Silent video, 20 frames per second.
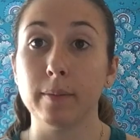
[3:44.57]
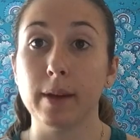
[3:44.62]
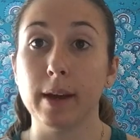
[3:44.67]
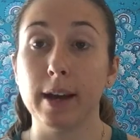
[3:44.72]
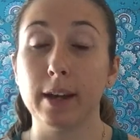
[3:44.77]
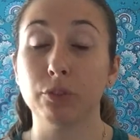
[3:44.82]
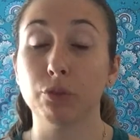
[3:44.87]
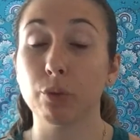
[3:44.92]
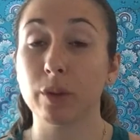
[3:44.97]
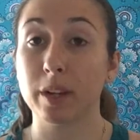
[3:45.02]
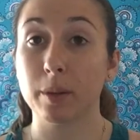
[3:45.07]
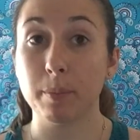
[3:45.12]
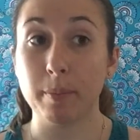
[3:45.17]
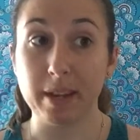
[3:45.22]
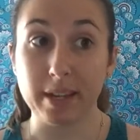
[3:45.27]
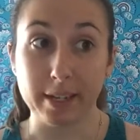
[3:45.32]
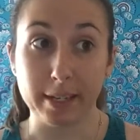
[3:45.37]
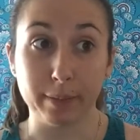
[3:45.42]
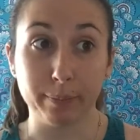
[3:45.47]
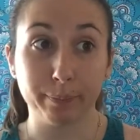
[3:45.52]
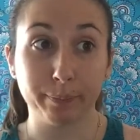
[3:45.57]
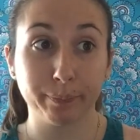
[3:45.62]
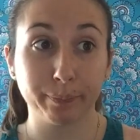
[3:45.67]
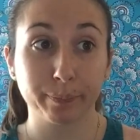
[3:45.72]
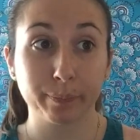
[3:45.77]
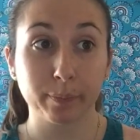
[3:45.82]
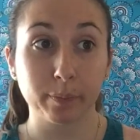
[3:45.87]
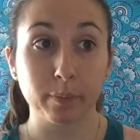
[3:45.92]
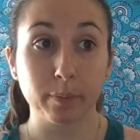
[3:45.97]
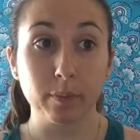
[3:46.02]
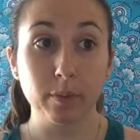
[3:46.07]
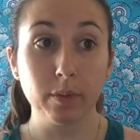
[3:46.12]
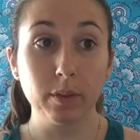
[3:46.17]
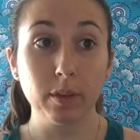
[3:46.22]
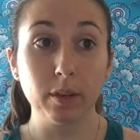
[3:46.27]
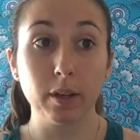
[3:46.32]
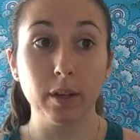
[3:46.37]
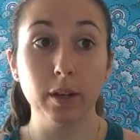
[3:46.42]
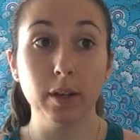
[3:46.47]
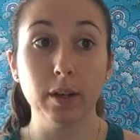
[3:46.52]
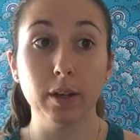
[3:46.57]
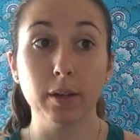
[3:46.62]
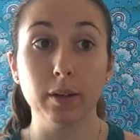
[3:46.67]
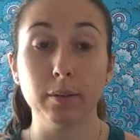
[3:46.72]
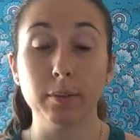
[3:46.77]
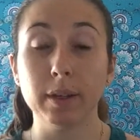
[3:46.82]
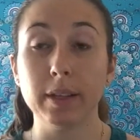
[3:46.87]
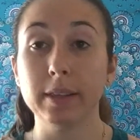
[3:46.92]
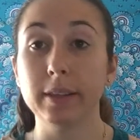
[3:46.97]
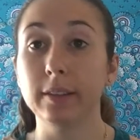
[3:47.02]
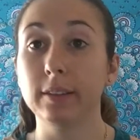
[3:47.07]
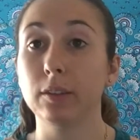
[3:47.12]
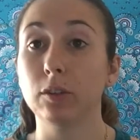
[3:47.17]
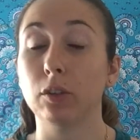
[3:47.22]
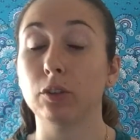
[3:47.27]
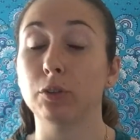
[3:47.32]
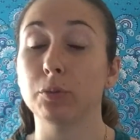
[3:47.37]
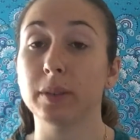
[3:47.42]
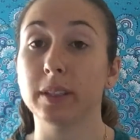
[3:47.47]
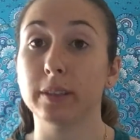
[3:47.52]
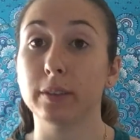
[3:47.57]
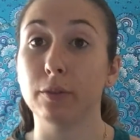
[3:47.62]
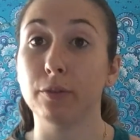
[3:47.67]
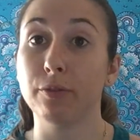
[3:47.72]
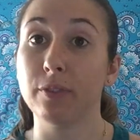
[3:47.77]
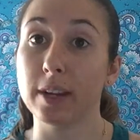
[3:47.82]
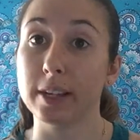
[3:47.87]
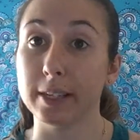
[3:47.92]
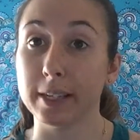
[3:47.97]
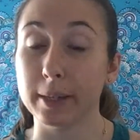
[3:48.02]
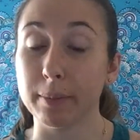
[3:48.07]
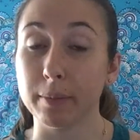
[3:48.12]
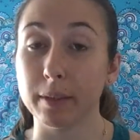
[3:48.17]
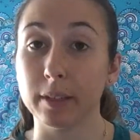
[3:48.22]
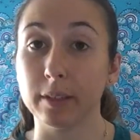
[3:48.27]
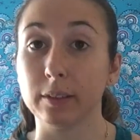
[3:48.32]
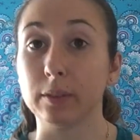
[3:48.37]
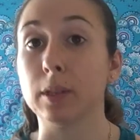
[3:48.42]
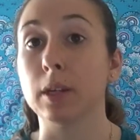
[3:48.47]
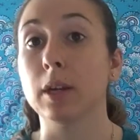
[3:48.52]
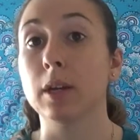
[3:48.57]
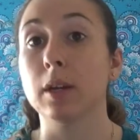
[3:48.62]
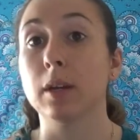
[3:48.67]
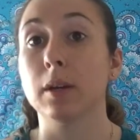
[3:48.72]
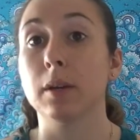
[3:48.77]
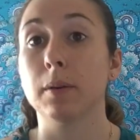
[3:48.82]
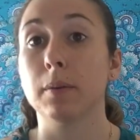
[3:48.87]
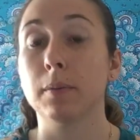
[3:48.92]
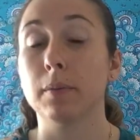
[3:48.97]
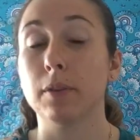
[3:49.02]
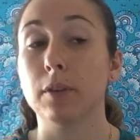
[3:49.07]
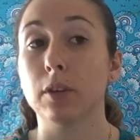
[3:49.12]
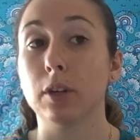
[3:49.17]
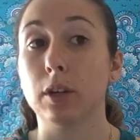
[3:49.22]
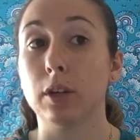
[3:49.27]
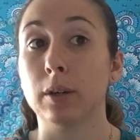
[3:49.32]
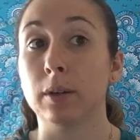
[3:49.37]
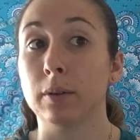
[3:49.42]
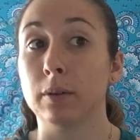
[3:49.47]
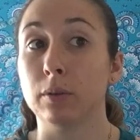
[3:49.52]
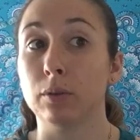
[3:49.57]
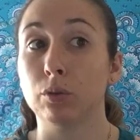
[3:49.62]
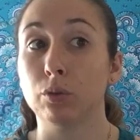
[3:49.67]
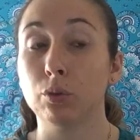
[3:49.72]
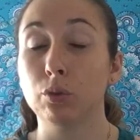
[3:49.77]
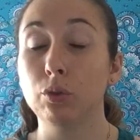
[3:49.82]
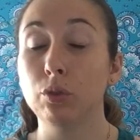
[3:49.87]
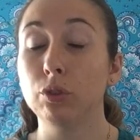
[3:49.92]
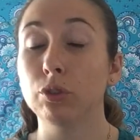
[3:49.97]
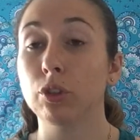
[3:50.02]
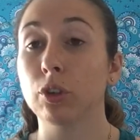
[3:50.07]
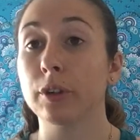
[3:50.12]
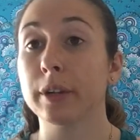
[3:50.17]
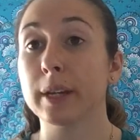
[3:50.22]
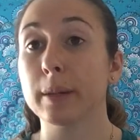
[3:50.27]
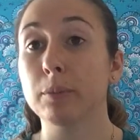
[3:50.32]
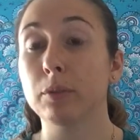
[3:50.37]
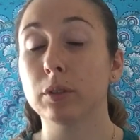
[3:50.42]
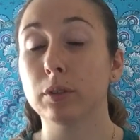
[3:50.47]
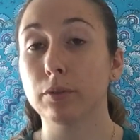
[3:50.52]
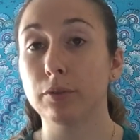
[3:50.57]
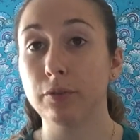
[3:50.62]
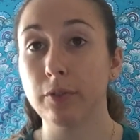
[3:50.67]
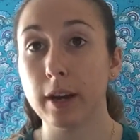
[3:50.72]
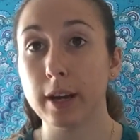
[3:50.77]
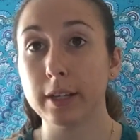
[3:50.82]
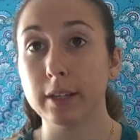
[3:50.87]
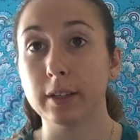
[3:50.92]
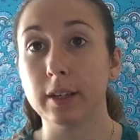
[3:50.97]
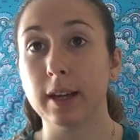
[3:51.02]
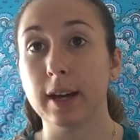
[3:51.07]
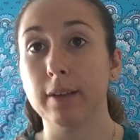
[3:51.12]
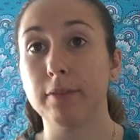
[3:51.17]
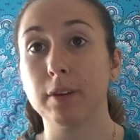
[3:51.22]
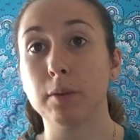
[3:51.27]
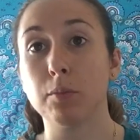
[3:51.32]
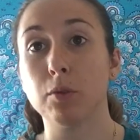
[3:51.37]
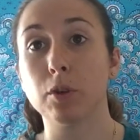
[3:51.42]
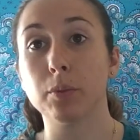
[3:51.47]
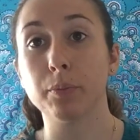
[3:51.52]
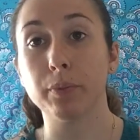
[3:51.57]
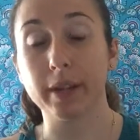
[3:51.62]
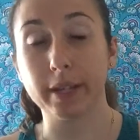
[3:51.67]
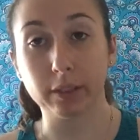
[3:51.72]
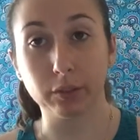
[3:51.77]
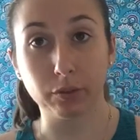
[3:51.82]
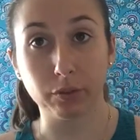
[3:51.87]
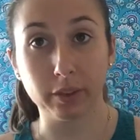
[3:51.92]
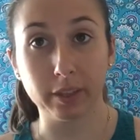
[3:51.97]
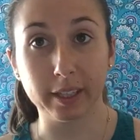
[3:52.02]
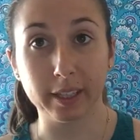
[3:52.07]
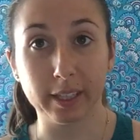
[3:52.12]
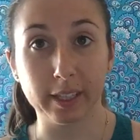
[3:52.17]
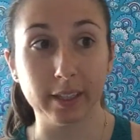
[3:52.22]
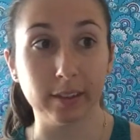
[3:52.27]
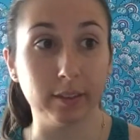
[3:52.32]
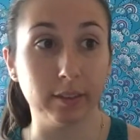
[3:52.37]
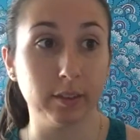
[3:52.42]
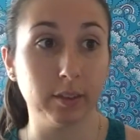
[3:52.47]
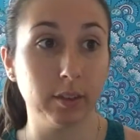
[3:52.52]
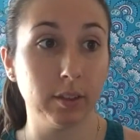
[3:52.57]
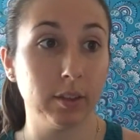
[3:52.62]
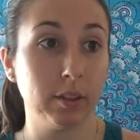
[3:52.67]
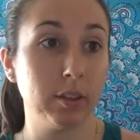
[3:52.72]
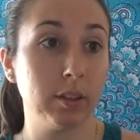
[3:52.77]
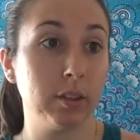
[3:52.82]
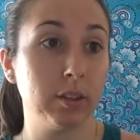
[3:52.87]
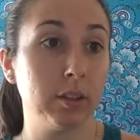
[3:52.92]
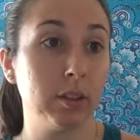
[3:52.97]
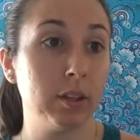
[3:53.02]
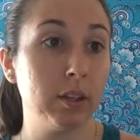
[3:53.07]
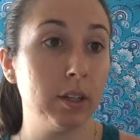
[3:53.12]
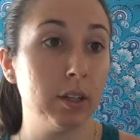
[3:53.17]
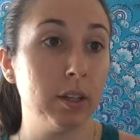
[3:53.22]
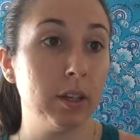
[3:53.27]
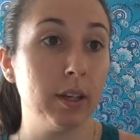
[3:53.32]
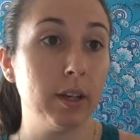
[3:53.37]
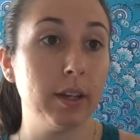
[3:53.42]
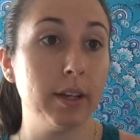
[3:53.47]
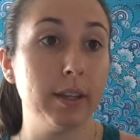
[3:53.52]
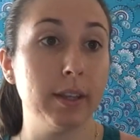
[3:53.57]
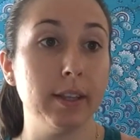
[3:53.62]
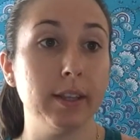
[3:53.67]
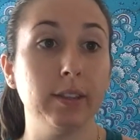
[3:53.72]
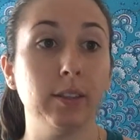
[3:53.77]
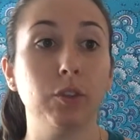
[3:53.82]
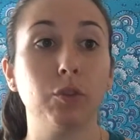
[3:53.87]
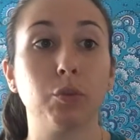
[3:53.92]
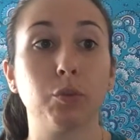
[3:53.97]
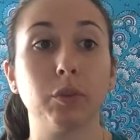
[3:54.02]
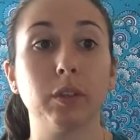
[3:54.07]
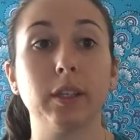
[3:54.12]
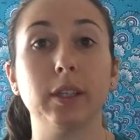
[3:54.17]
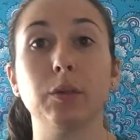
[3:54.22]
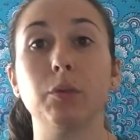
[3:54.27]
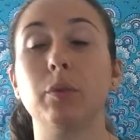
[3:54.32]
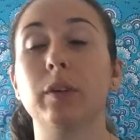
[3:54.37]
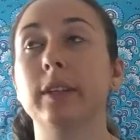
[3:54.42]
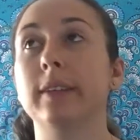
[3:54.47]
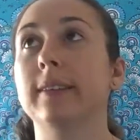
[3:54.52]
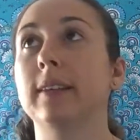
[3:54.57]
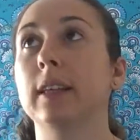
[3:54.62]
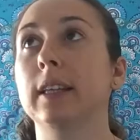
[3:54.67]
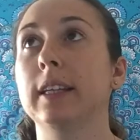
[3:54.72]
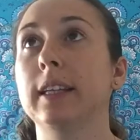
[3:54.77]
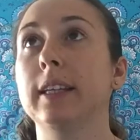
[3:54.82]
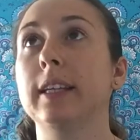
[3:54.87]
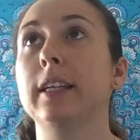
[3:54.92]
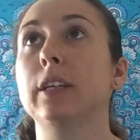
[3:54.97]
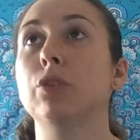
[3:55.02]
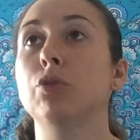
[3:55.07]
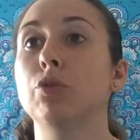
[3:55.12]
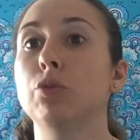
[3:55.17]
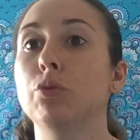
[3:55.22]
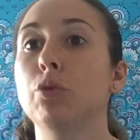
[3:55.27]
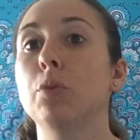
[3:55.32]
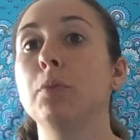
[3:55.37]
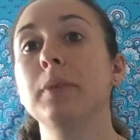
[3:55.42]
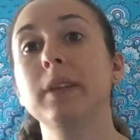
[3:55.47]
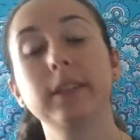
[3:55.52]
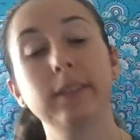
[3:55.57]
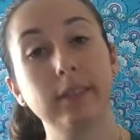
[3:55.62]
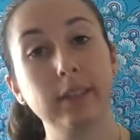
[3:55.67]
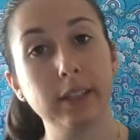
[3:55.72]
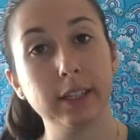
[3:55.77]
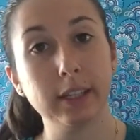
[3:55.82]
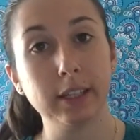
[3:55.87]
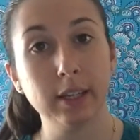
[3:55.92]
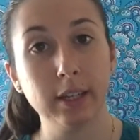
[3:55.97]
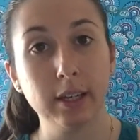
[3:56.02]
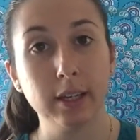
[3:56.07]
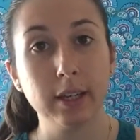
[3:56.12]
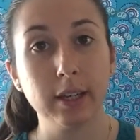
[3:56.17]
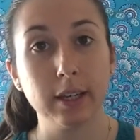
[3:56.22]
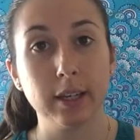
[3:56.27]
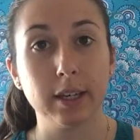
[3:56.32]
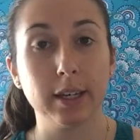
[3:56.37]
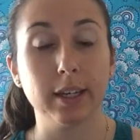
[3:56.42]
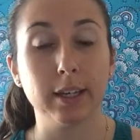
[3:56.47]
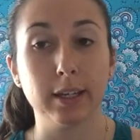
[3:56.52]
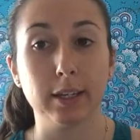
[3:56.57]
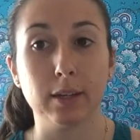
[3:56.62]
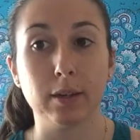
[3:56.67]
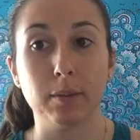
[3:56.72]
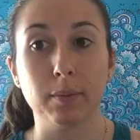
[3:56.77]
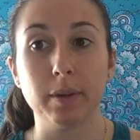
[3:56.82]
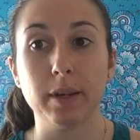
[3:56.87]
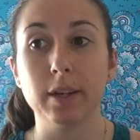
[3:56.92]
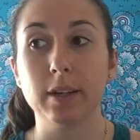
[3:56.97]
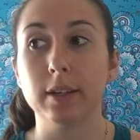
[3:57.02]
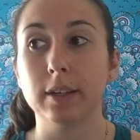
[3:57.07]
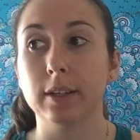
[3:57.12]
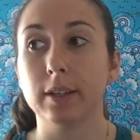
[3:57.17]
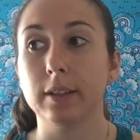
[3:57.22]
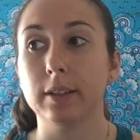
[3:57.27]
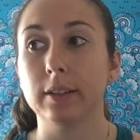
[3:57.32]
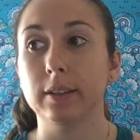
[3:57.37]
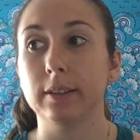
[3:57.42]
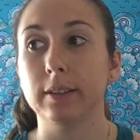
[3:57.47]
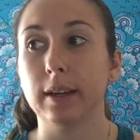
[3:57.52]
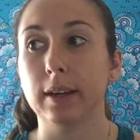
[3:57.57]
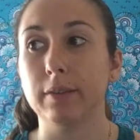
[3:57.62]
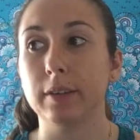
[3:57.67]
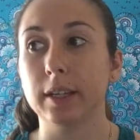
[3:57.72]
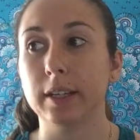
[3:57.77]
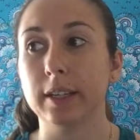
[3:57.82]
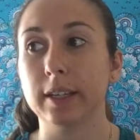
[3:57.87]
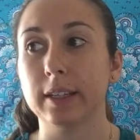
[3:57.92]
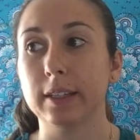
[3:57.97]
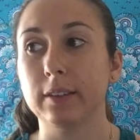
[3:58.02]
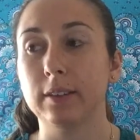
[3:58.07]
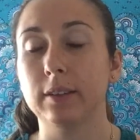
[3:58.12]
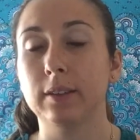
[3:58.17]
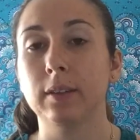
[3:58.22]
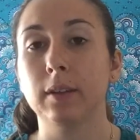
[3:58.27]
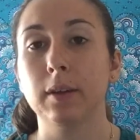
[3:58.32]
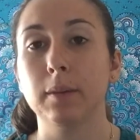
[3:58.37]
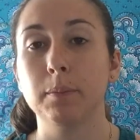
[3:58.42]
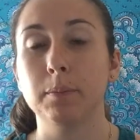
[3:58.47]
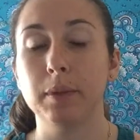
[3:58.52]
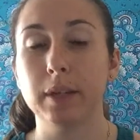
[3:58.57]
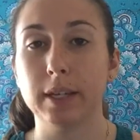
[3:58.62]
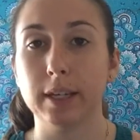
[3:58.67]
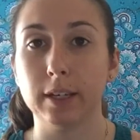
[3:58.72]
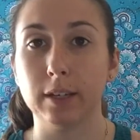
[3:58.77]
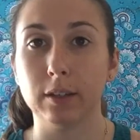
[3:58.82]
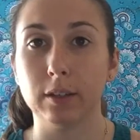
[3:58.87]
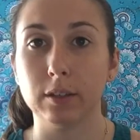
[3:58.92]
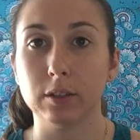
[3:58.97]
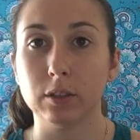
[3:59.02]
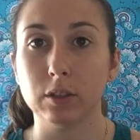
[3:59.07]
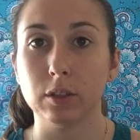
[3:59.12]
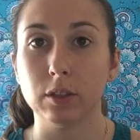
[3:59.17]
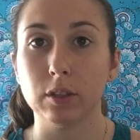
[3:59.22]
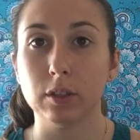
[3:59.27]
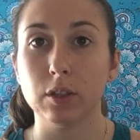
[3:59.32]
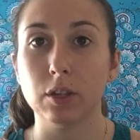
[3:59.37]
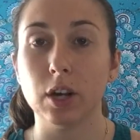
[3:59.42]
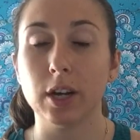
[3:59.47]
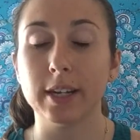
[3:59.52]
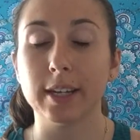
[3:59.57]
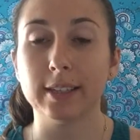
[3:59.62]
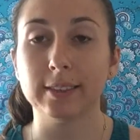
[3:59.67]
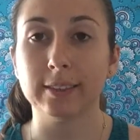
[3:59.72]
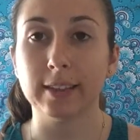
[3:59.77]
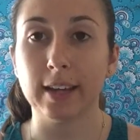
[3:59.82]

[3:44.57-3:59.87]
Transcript: as recommended. And this is also because of funding, because the schools aren't able to fund having more breaks for the kids. And this is really what's leading to obesity in America, is having kids being not as